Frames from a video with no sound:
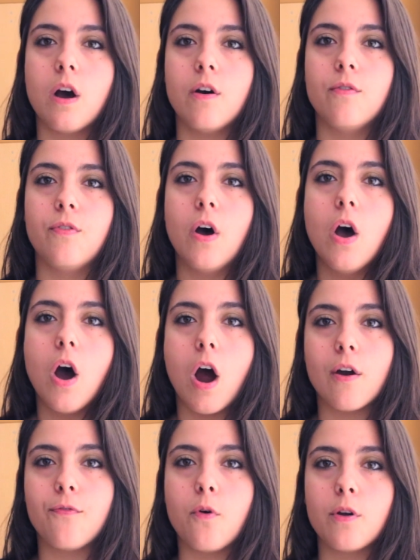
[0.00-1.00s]
of
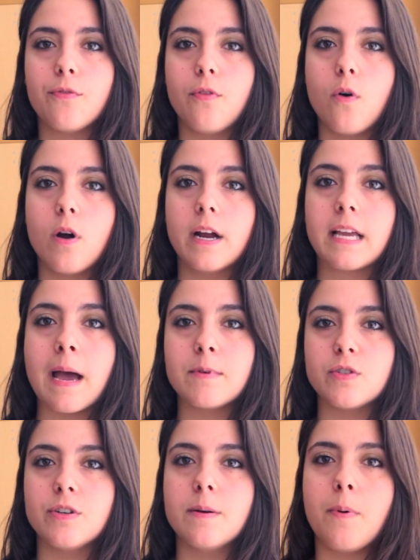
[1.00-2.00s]
our fourth floor
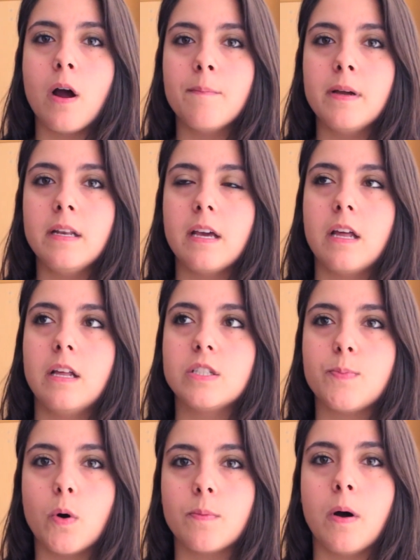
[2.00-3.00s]
chemistry department and spoke